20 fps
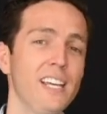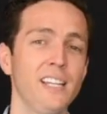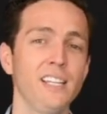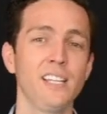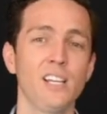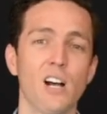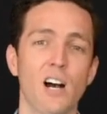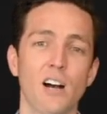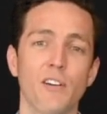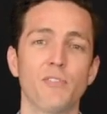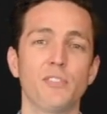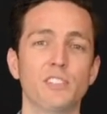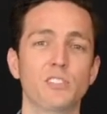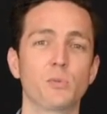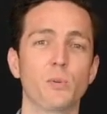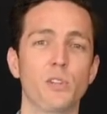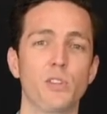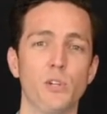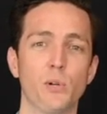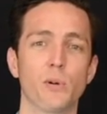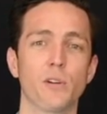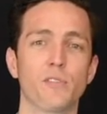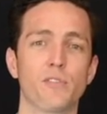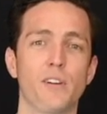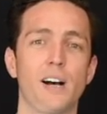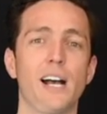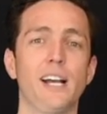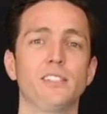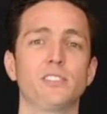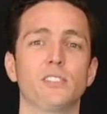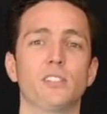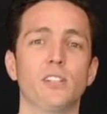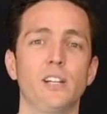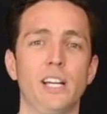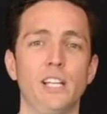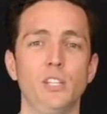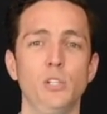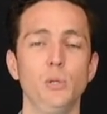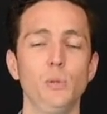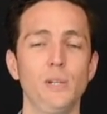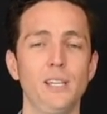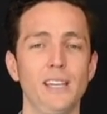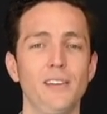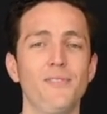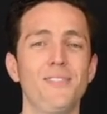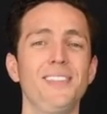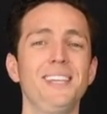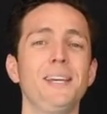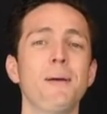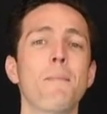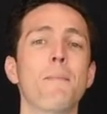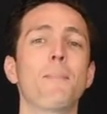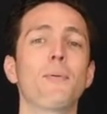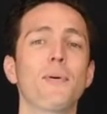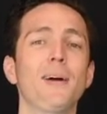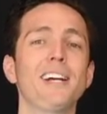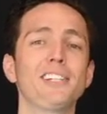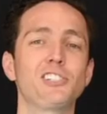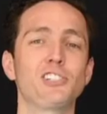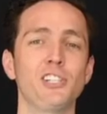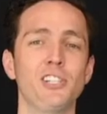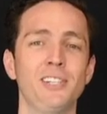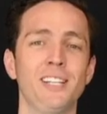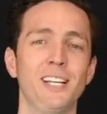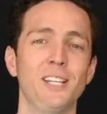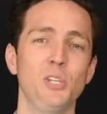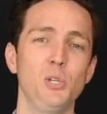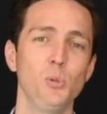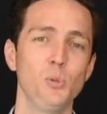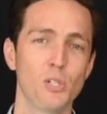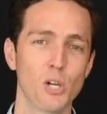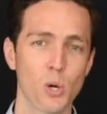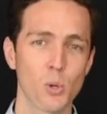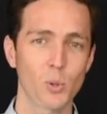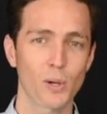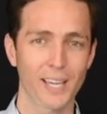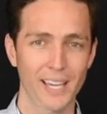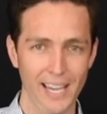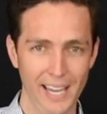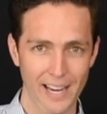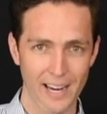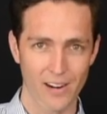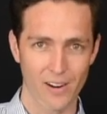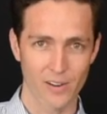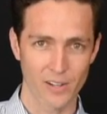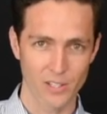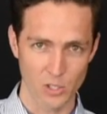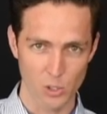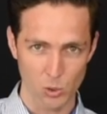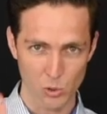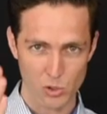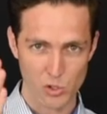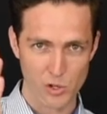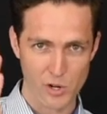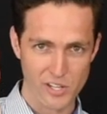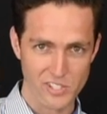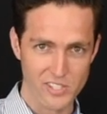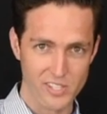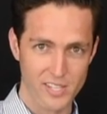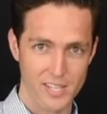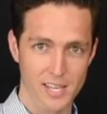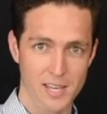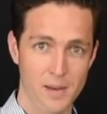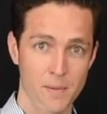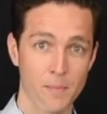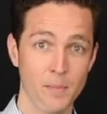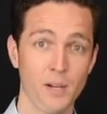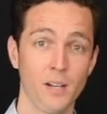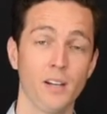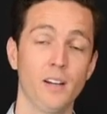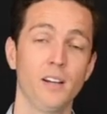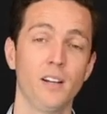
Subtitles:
in the office with your advisor and you give the impression that you don't care and you trust them,